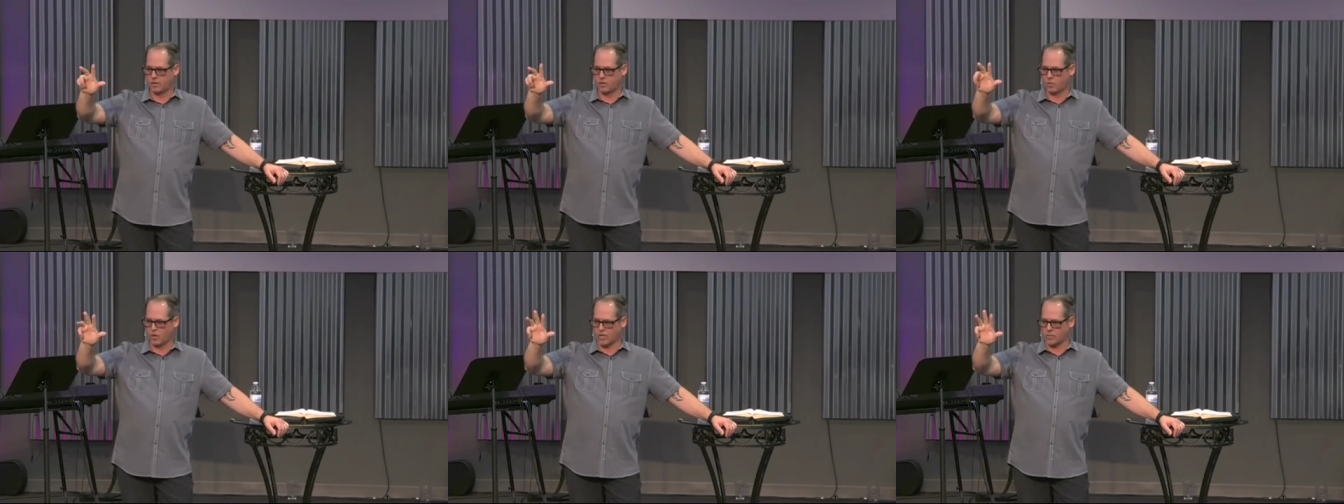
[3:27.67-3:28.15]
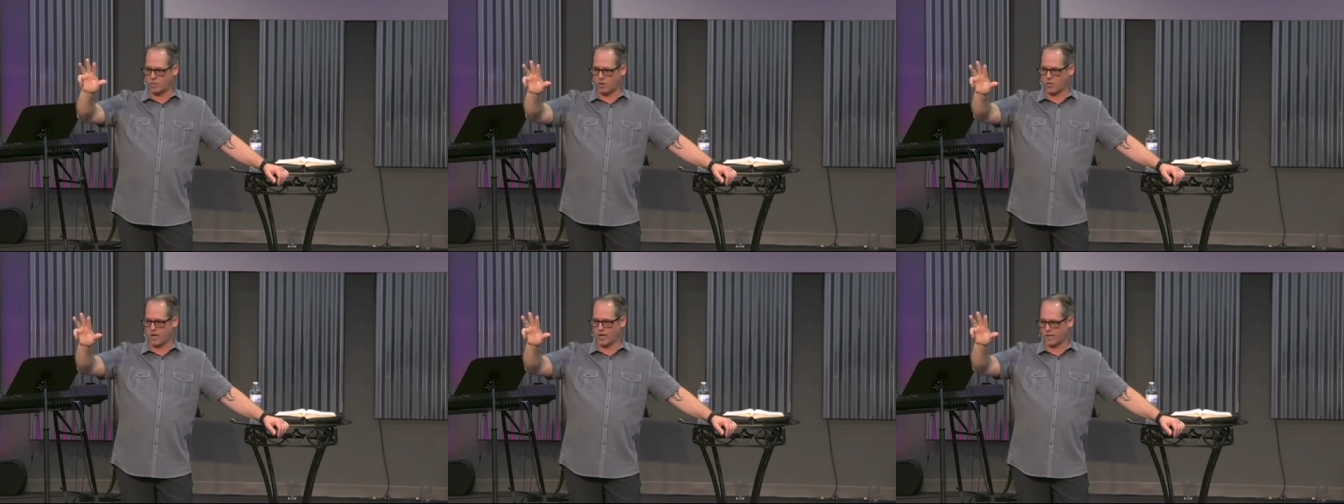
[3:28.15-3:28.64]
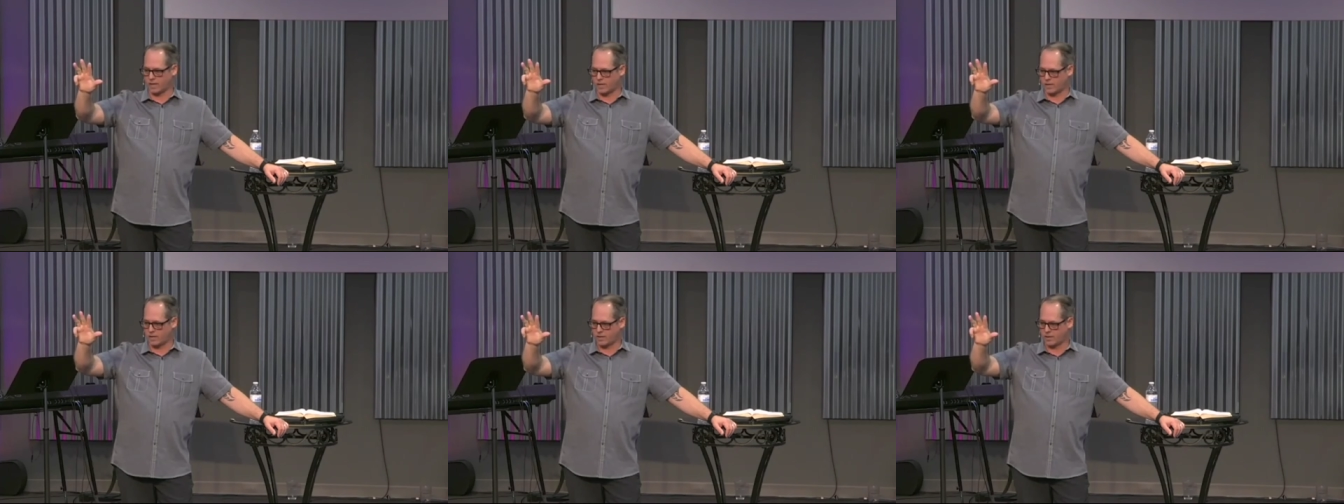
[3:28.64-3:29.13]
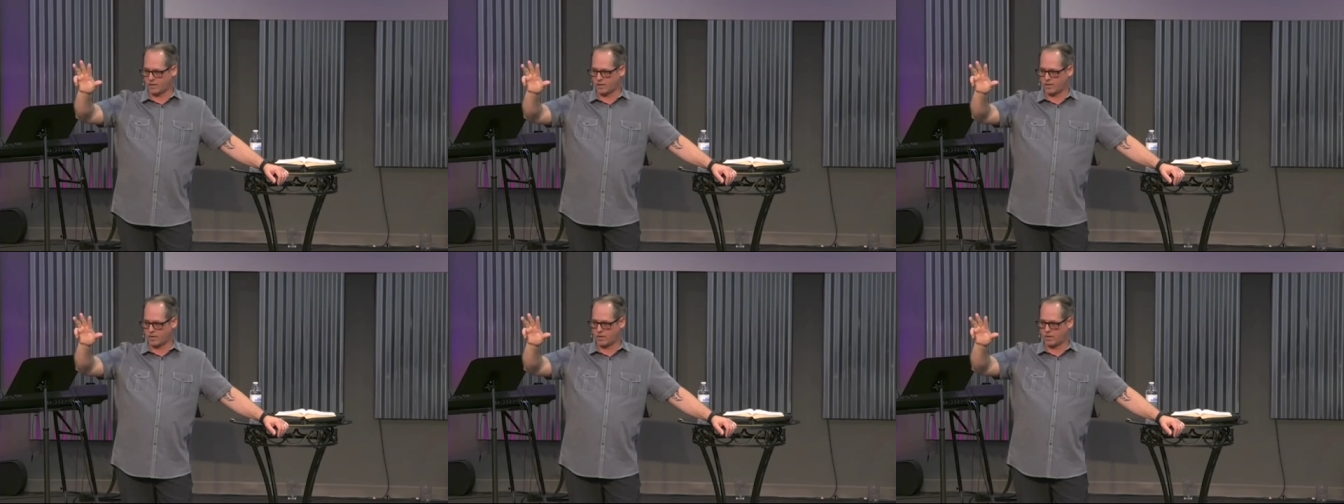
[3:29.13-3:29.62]
One is poetic.
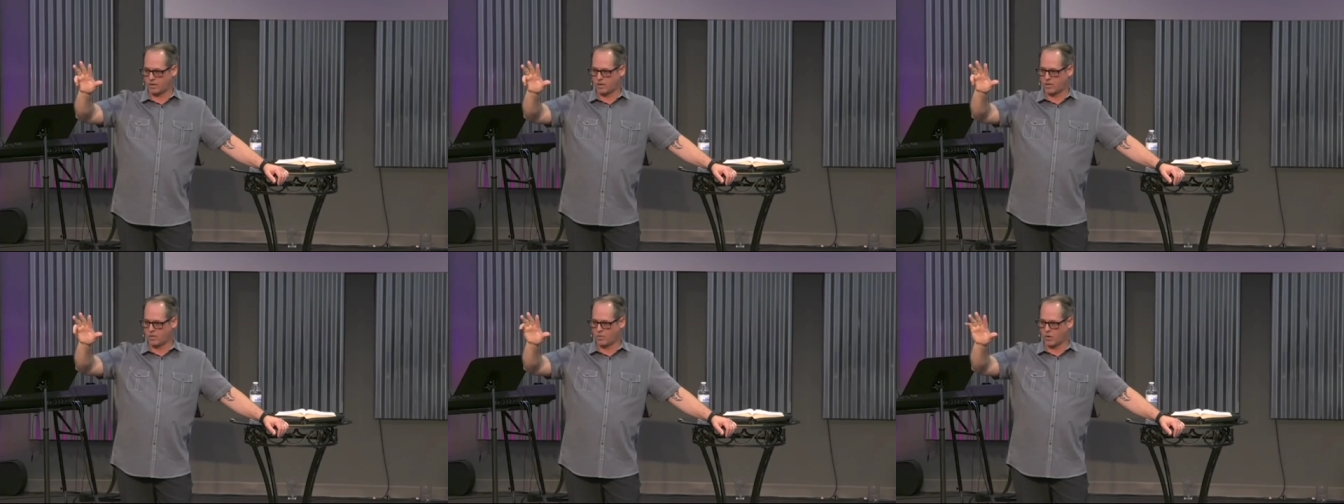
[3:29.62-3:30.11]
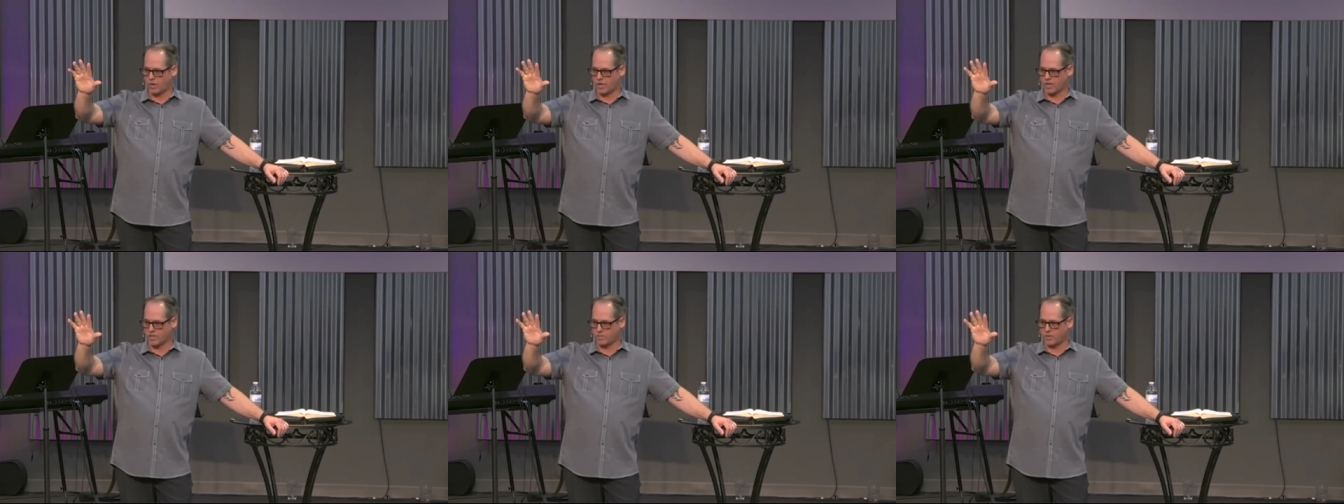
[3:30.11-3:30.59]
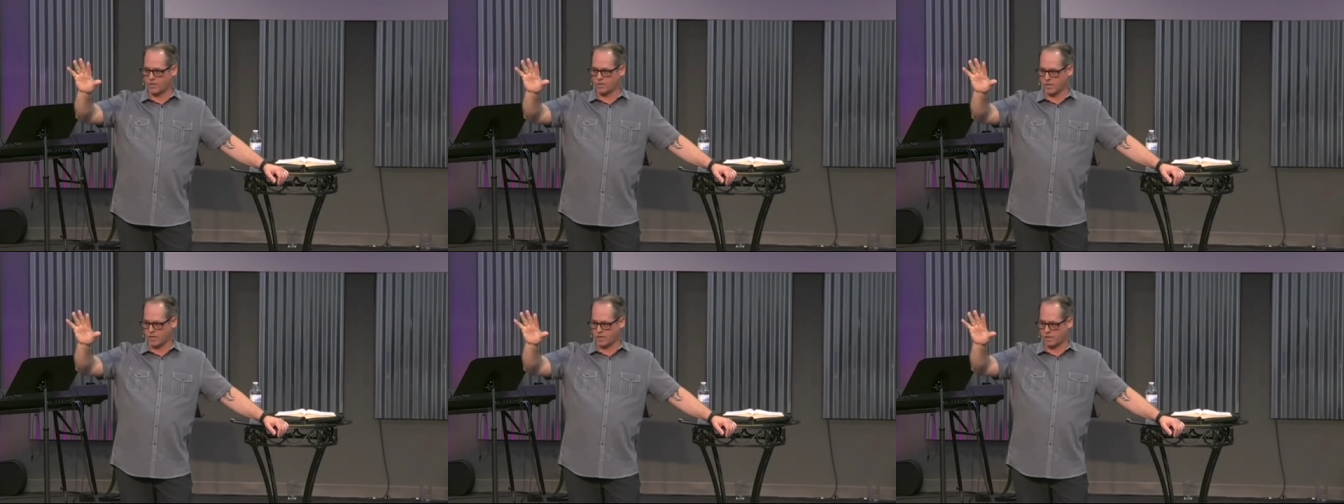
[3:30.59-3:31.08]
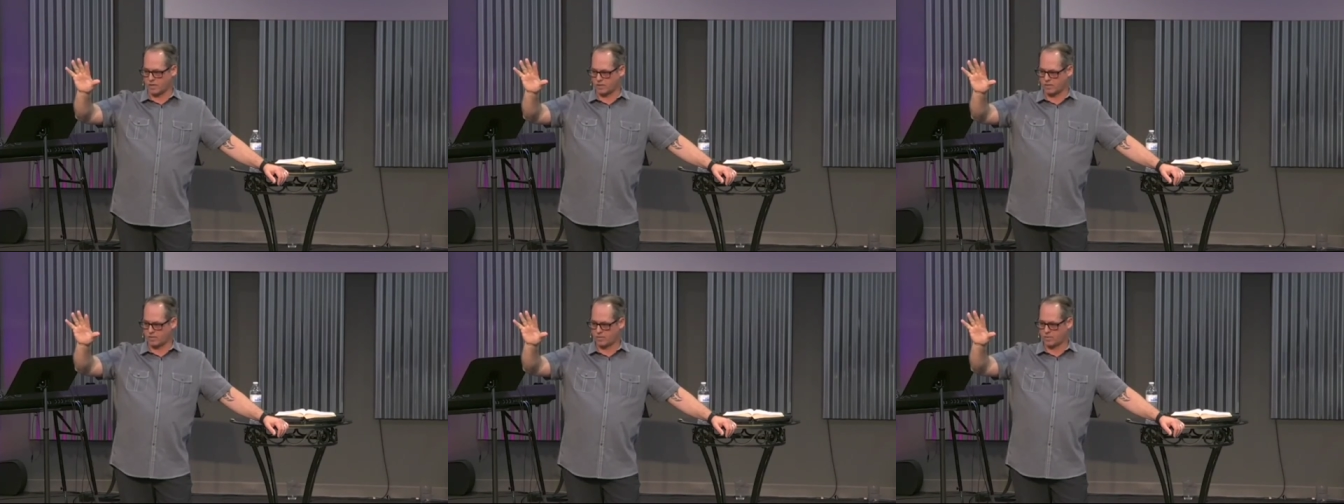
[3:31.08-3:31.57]
One is music.
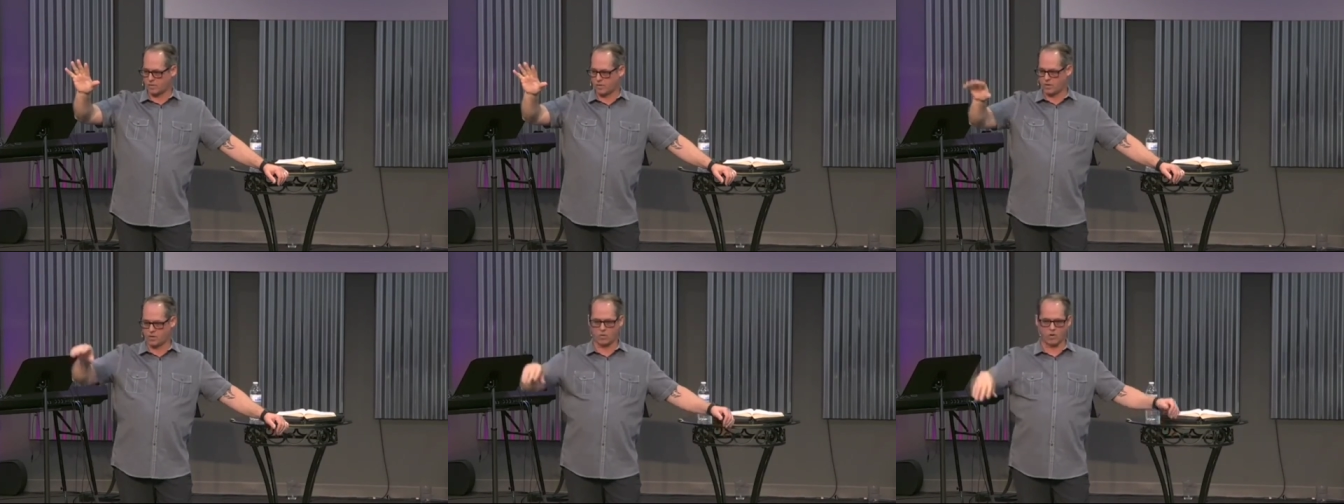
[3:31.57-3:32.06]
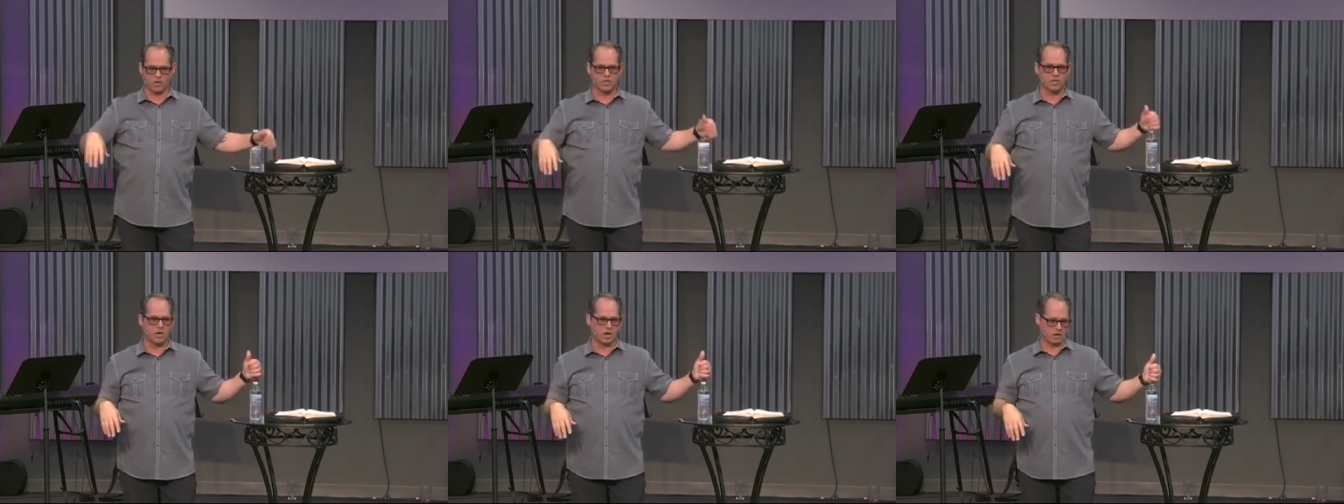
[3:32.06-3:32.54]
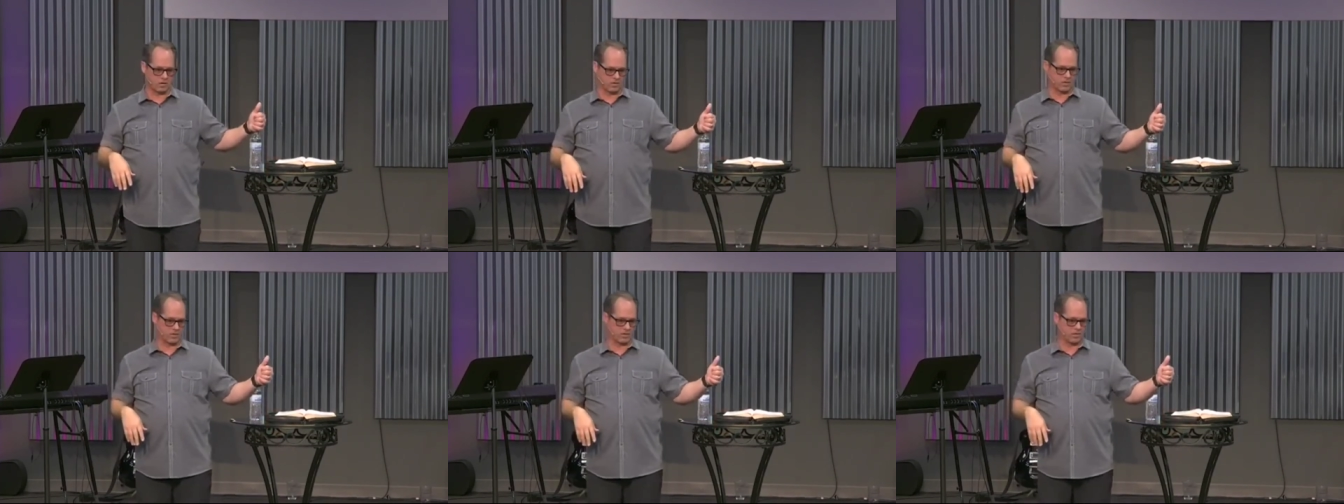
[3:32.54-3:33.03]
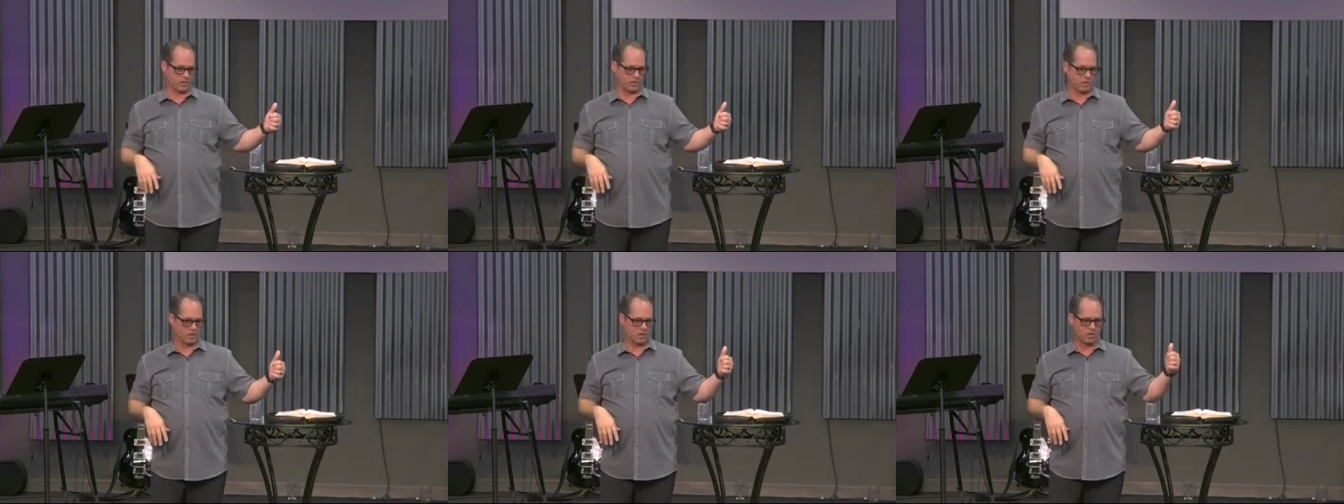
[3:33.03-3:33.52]
One is colors
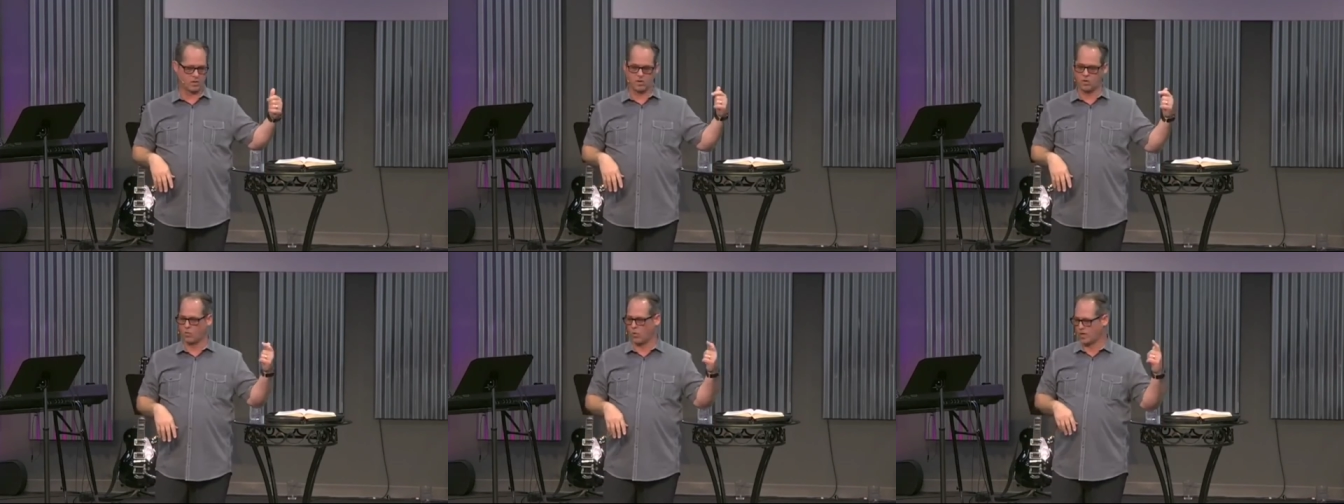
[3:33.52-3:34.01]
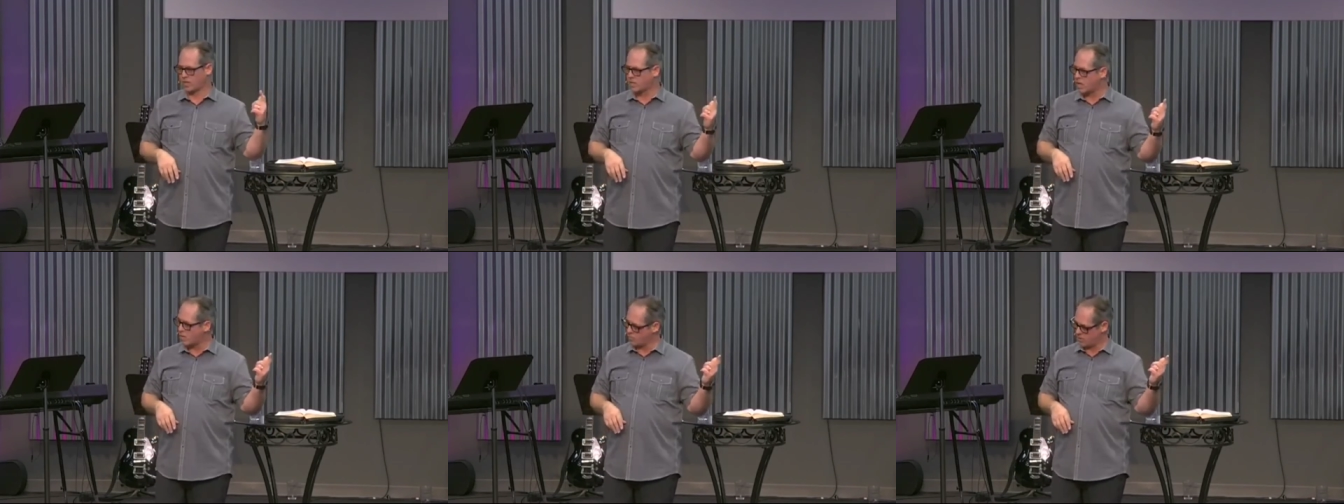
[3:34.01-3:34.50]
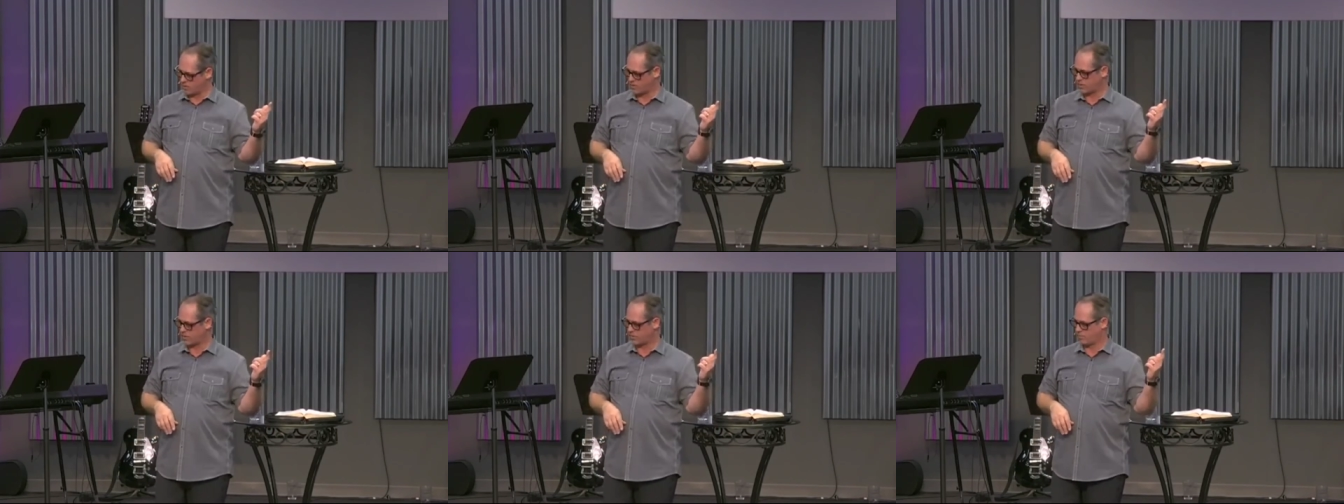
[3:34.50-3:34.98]
one is numbers.